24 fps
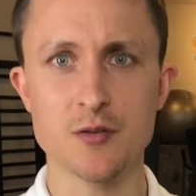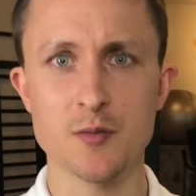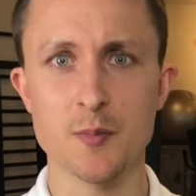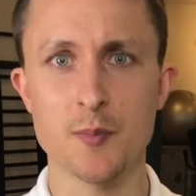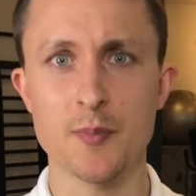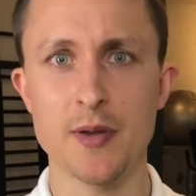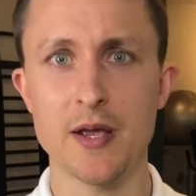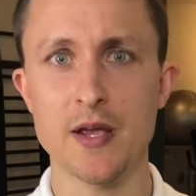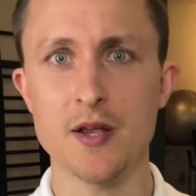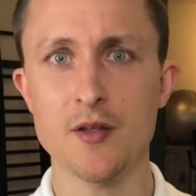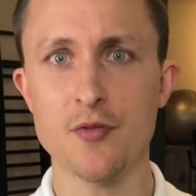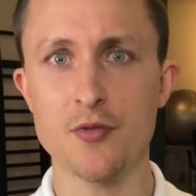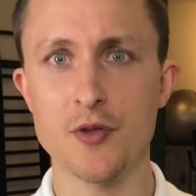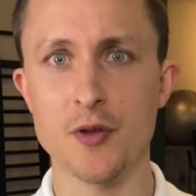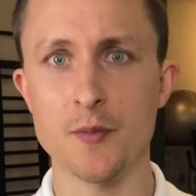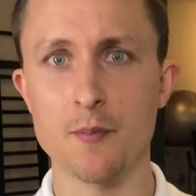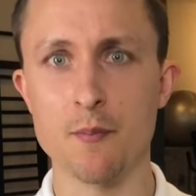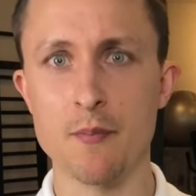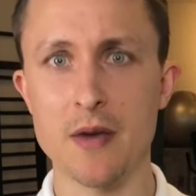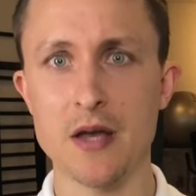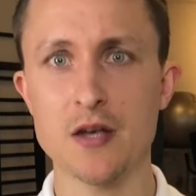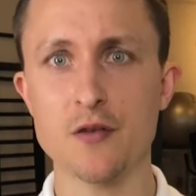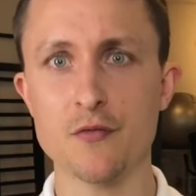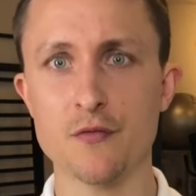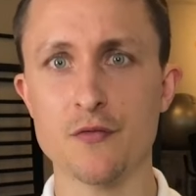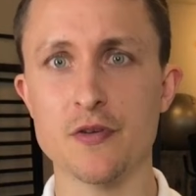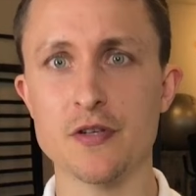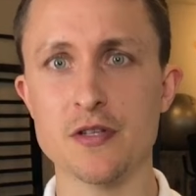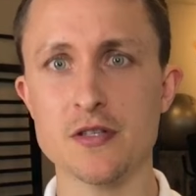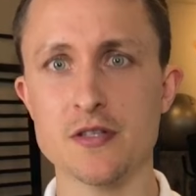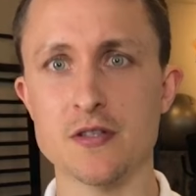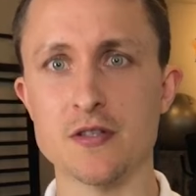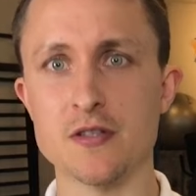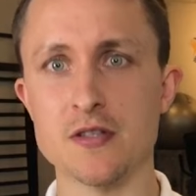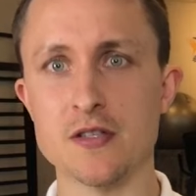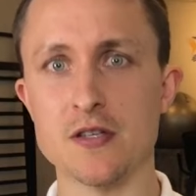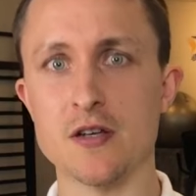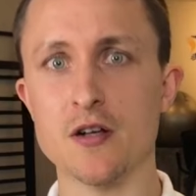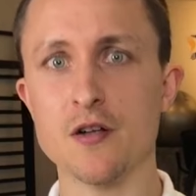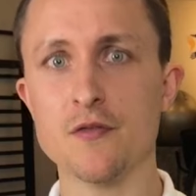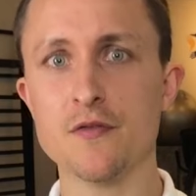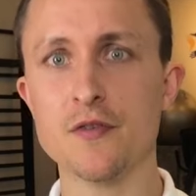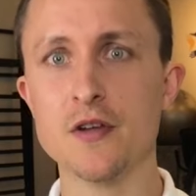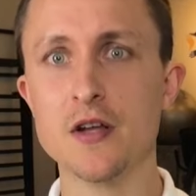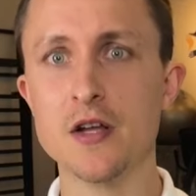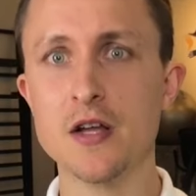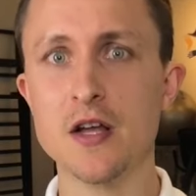pain that manifests itself